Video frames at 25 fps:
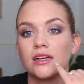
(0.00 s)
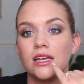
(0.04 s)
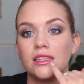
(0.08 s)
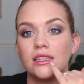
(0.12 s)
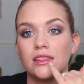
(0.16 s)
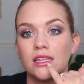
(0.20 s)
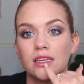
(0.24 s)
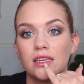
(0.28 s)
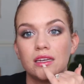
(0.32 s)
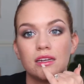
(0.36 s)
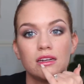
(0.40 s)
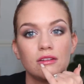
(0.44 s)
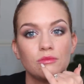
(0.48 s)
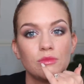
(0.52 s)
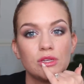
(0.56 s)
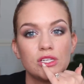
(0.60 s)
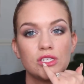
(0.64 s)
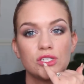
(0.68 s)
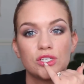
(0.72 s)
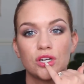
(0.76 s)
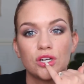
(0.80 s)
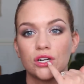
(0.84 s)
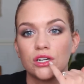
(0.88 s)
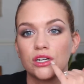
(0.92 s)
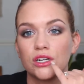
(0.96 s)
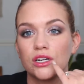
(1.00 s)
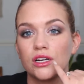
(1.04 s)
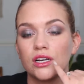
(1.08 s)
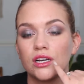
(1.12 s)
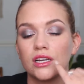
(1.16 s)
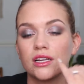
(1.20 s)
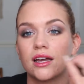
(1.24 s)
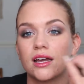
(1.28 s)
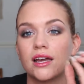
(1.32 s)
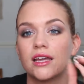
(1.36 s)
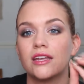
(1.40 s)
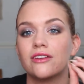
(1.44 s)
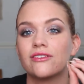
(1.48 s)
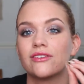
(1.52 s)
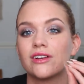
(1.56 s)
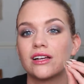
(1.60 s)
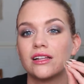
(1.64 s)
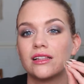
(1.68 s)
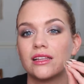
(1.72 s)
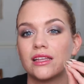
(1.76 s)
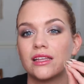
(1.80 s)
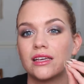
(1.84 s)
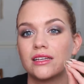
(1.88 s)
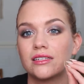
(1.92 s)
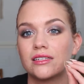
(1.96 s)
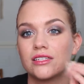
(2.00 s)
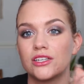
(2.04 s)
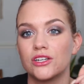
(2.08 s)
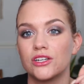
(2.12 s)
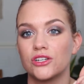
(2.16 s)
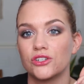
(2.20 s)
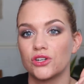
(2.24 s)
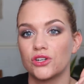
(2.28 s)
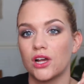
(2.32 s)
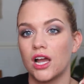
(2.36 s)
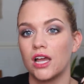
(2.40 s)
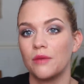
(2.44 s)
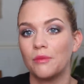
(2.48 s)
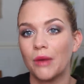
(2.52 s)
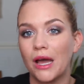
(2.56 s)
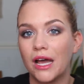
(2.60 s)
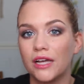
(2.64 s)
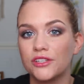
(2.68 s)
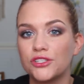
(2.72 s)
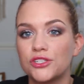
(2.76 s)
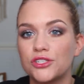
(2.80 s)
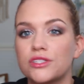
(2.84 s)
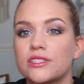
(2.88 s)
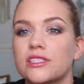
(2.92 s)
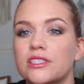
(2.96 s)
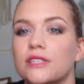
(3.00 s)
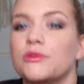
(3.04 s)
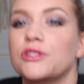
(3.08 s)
and then it'll be darker and kind of cling to your dry patches.